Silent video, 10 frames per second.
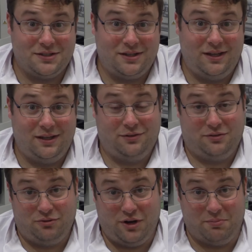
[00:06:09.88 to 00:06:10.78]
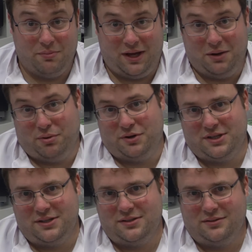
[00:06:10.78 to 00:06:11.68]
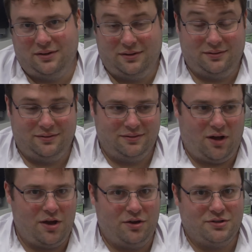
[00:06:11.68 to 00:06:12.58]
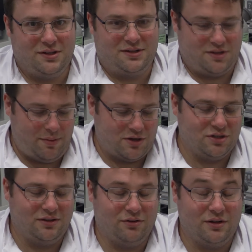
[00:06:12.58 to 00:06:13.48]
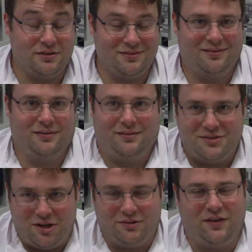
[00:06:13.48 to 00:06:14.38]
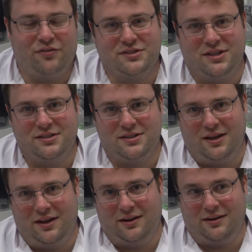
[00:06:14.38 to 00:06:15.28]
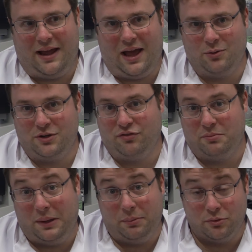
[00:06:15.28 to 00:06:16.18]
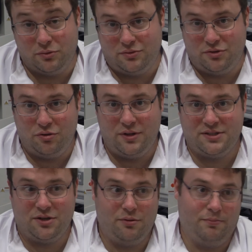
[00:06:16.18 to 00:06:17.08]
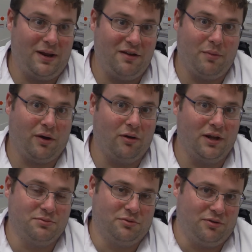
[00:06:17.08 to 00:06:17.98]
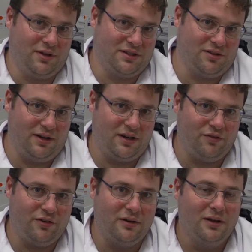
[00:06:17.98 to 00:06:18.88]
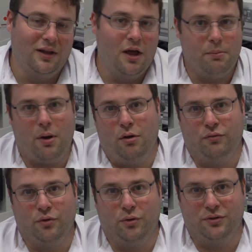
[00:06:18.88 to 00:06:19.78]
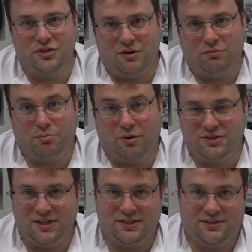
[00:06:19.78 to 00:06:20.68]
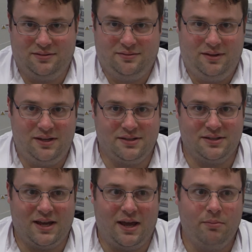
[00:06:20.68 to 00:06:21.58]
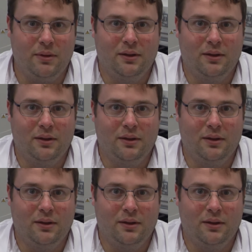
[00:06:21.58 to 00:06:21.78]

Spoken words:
the grid making process that I use. And as I mentioned, there are subtle differences in how different people do this. So many of my colleagues will do things slightly different, but overall the general process is the same.